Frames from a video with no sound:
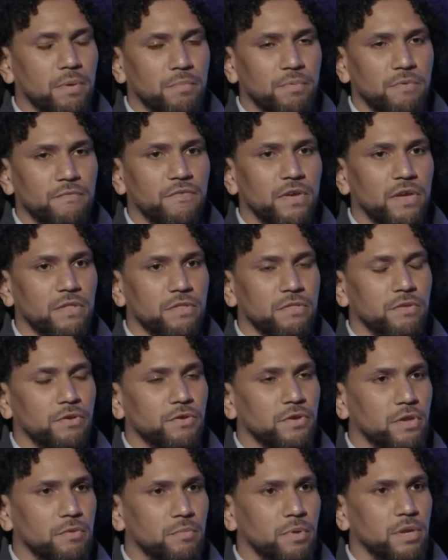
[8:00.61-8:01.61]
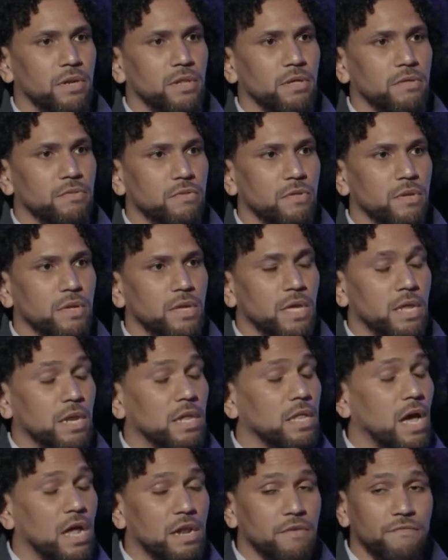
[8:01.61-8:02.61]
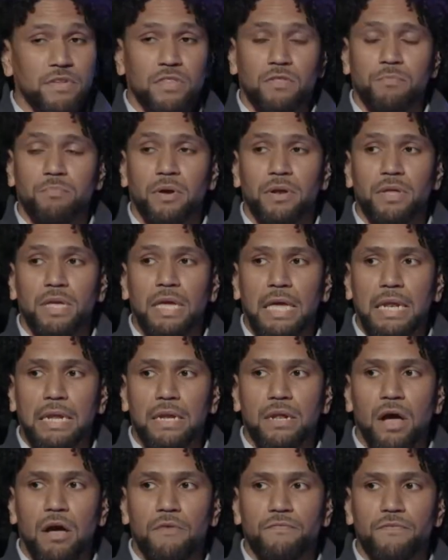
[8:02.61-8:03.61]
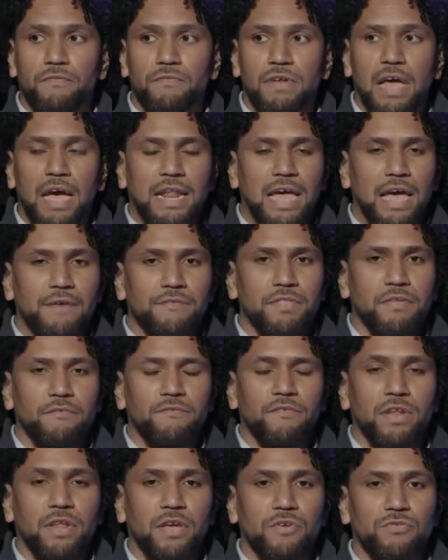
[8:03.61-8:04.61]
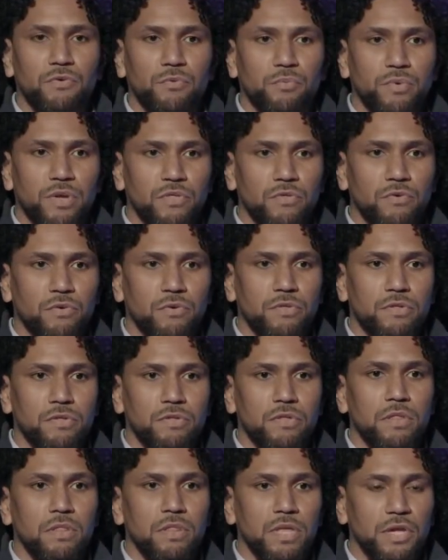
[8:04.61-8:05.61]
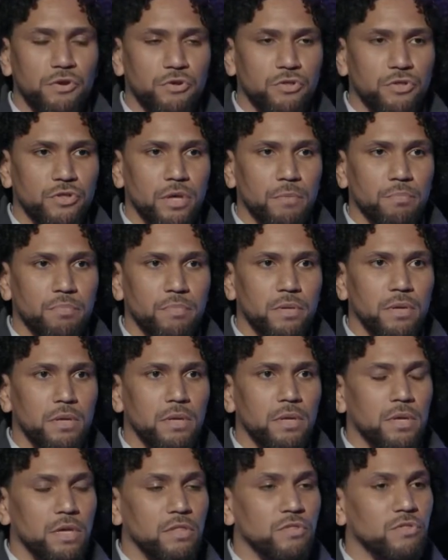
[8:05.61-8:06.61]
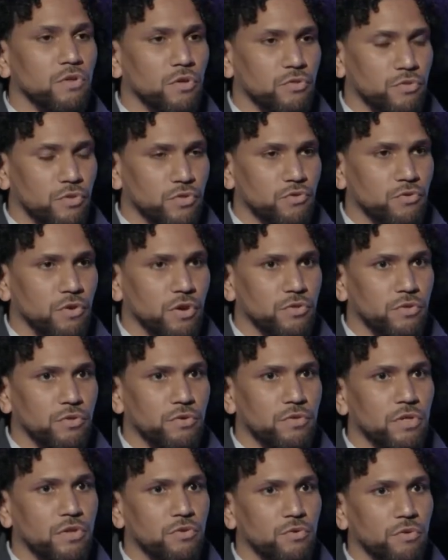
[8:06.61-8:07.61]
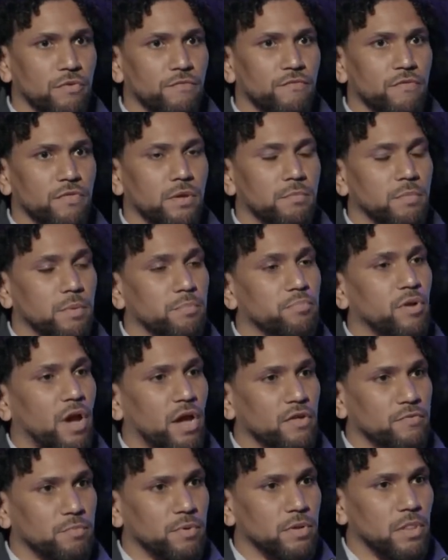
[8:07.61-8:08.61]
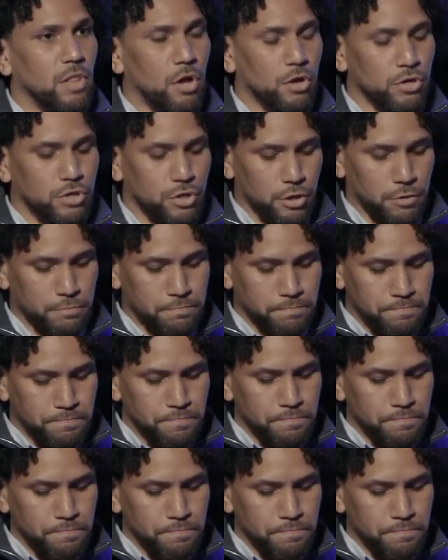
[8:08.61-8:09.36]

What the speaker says: people face in their communities. And a lot of it is predicated off of not having the financial resources, leadership, and social structures in order for them to prosper long term.